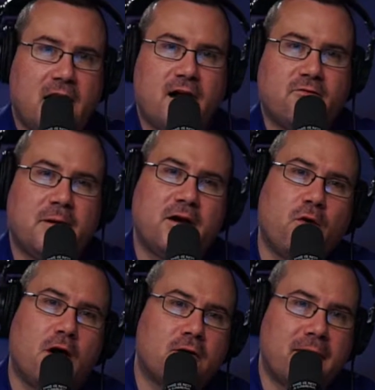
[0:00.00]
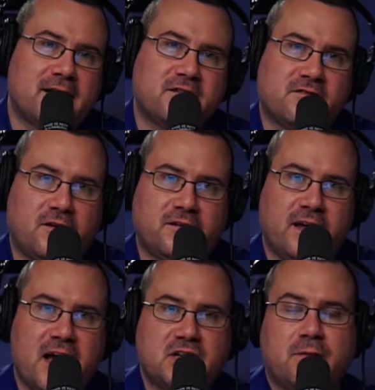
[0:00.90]
Hi, everybody. Welcome back to Salted
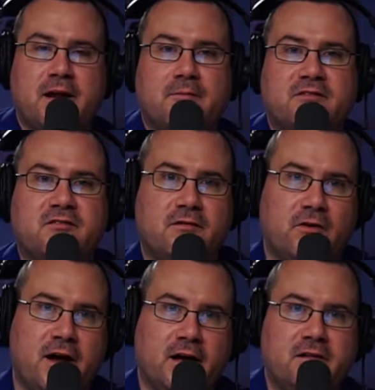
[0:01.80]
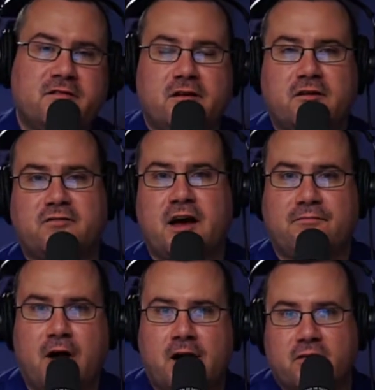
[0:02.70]
Hash. My name is Steve Ragan, Senior
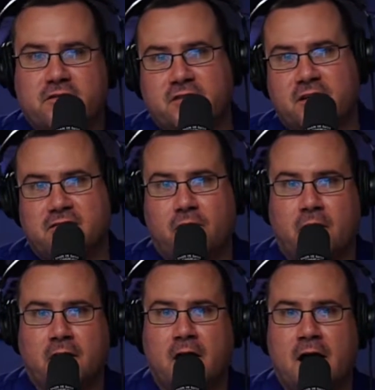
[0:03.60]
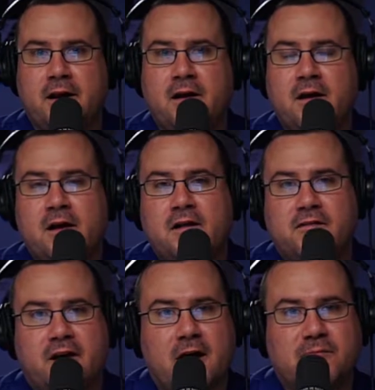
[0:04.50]
Staff Writer at C S O Online.
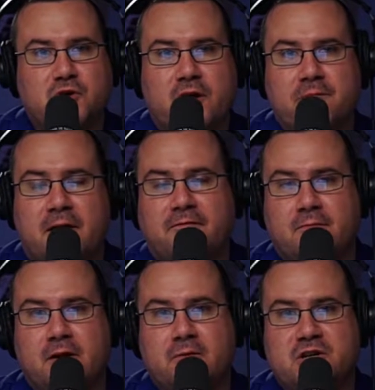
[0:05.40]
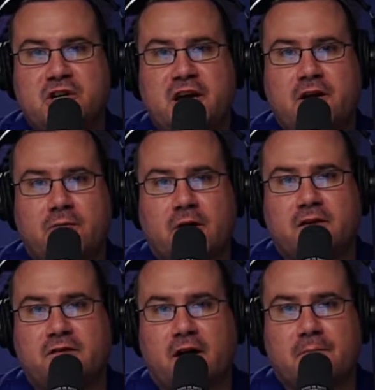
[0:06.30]
Today, I'm joined by Fahmida Rashid, and we're going
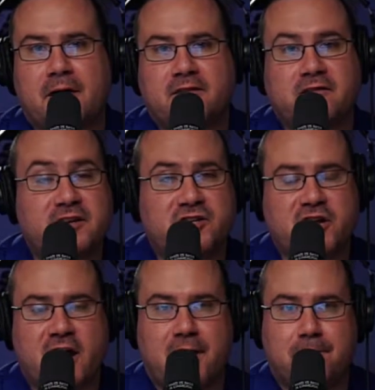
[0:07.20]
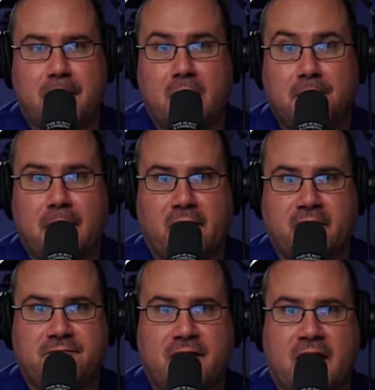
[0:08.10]
to talk about the D J I bug
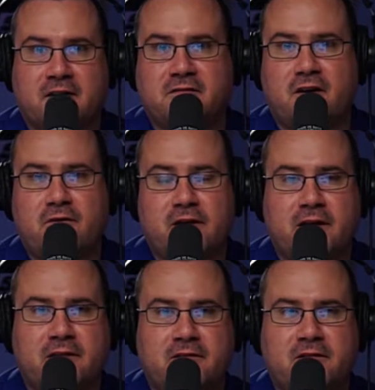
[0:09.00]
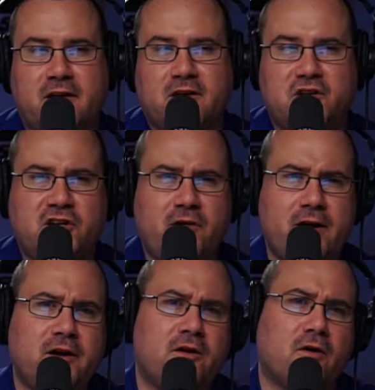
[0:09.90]
bounty fiasco and uh,
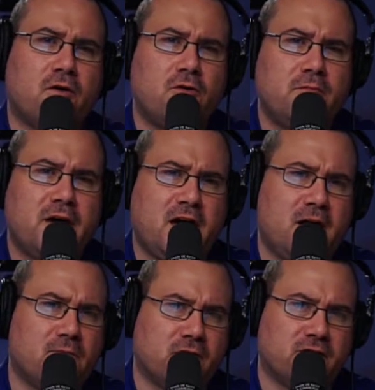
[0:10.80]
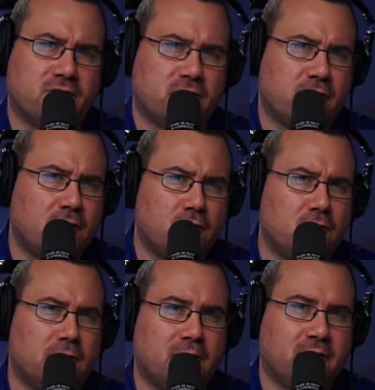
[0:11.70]
sharing your home cameras with
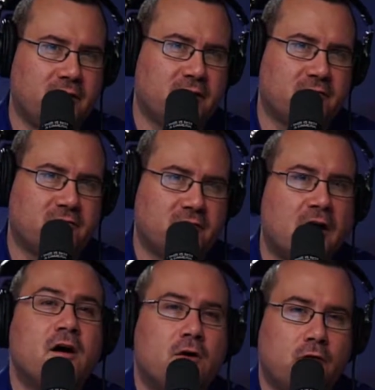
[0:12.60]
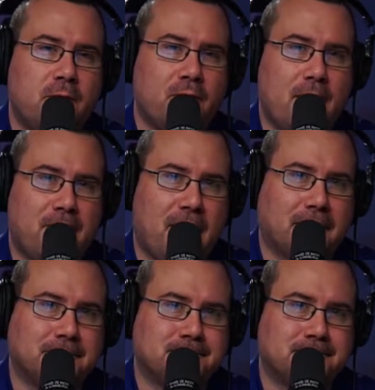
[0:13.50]
local police. We'll be right back.